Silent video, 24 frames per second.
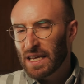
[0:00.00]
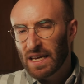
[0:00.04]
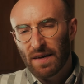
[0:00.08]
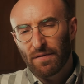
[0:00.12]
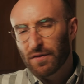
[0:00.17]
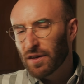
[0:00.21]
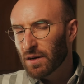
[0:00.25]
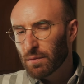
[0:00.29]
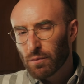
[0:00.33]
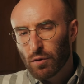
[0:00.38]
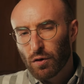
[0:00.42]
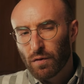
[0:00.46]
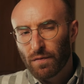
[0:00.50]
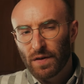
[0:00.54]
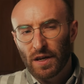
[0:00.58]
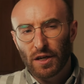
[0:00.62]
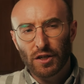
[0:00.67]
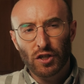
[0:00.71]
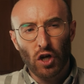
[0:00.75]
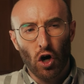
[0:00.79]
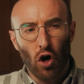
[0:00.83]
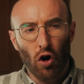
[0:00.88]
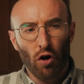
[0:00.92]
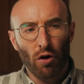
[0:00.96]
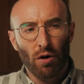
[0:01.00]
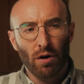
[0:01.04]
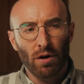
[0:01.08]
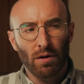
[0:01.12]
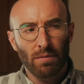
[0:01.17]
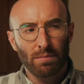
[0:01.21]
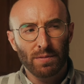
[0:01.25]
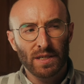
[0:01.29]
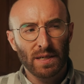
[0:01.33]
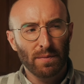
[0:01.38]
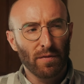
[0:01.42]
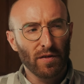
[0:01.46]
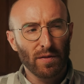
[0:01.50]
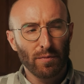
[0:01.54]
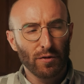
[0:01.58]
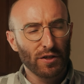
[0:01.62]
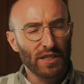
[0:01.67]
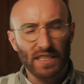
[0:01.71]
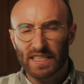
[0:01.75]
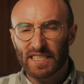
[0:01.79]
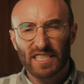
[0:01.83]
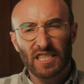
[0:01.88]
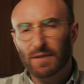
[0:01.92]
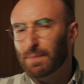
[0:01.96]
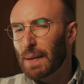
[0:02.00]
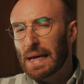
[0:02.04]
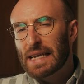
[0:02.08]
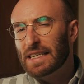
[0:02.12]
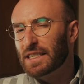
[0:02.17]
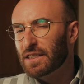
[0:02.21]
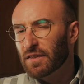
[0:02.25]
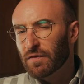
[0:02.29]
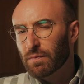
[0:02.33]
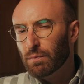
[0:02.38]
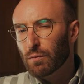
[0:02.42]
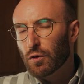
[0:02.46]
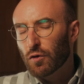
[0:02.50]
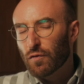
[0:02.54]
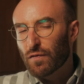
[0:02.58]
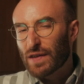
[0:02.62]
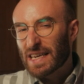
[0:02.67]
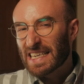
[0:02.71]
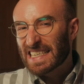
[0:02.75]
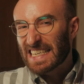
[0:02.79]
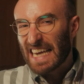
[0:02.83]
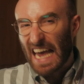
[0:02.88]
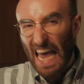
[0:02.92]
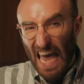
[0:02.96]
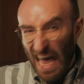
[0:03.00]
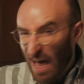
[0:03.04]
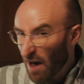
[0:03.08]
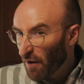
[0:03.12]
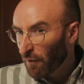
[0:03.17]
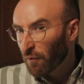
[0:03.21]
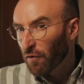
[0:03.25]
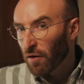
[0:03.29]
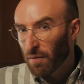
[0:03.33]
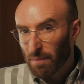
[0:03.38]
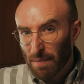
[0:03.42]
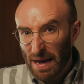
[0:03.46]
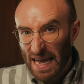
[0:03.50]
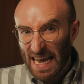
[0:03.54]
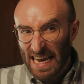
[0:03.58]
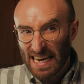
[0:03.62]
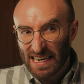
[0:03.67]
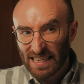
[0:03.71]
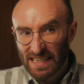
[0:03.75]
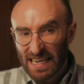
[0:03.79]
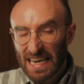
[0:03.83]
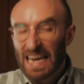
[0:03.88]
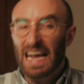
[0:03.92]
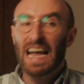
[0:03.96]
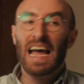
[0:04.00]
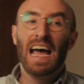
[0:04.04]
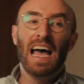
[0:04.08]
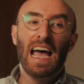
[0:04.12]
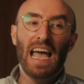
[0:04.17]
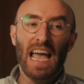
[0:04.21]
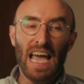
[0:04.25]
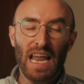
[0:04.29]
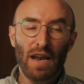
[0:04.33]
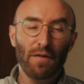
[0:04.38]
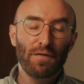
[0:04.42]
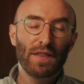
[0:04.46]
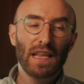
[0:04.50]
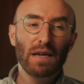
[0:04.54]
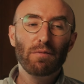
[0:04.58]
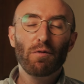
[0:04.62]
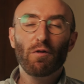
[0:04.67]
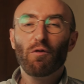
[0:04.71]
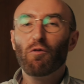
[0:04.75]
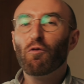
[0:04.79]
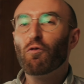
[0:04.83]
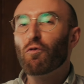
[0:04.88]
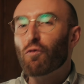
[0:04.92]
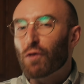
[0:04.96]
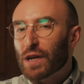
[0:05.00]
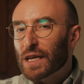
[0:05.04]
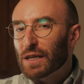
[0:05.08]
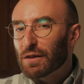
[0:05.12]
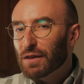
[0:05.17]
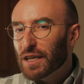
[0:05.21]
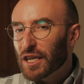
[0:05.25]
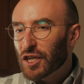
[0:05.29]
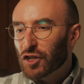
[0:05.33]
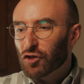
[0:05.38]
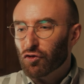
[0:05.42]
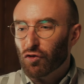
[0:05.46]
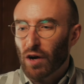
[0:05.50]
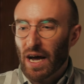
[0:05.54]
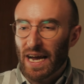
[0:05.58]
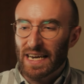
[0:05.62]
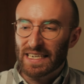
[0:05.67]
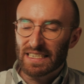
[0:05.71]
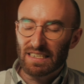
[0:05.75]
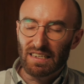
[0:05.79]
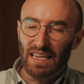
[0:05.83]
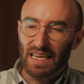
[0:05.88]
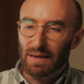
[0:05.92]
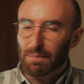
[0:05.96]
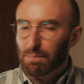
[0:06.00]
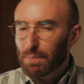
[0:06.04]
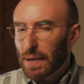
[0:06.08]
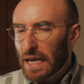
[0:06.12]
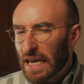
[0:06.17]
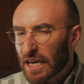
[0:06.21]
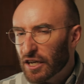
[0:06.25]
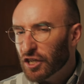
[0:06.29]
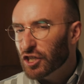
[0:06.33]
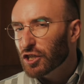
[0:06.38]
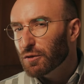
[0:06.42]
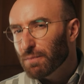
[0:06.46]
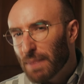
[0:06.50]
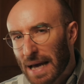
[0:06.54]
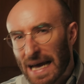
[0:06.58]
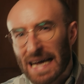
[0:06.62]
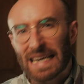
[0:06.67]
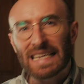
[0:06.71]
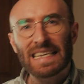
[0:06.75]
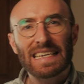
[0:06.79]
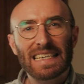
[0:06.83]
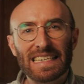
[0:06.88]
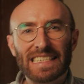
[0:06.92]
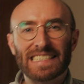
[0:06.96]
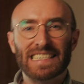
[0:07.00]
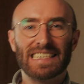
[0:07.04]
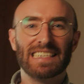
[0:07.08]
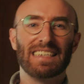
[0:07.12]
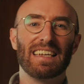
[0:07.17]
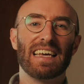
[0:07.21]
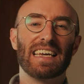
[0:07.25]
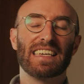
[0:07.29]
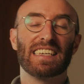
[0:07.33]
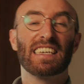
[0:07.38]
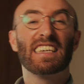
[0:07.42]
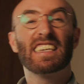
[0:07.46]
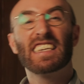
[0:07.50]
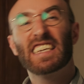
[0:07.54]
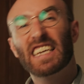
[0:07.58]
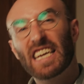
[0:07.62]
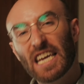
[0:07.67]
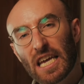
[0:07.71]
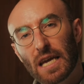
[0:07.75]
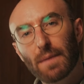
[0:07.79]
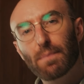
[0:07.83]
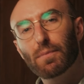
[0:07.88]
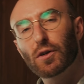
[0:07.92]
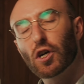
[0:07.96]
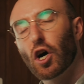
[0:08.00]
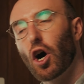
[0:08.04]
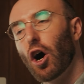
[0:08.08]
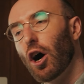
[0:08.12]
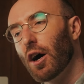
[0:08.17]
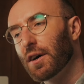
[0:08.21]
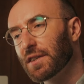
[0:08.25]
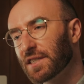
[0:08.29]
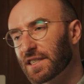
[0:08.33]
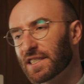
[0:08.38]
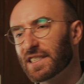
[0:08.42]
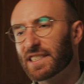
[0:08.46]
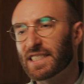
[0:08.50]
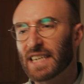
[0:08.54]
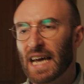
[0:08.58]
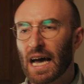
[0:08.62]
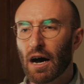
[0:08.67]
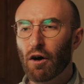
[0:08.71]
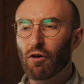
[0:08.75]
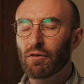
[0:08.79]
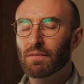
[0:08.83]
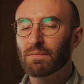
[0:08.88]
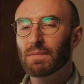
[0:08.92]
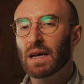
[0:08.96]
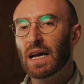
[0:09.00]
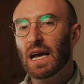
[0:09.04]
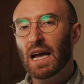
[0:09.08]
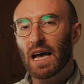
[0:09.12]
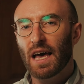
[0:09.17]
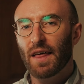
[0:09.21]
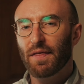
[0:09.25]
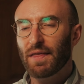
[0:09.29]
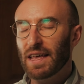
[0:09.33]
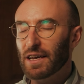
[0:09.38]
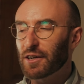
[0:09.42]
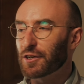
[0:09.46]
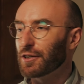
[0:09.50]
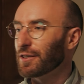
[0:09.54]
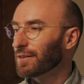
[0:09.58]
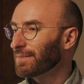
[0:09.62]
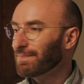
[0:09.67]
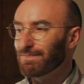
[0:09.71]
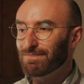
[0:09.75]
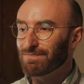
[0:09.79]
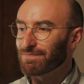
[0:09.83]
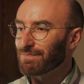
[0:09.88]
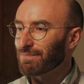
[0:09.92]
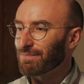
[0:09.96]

of their movies are some of the most expensive movies ever made. And if they were really trying to like pinch pennies and like keep costs down, they could,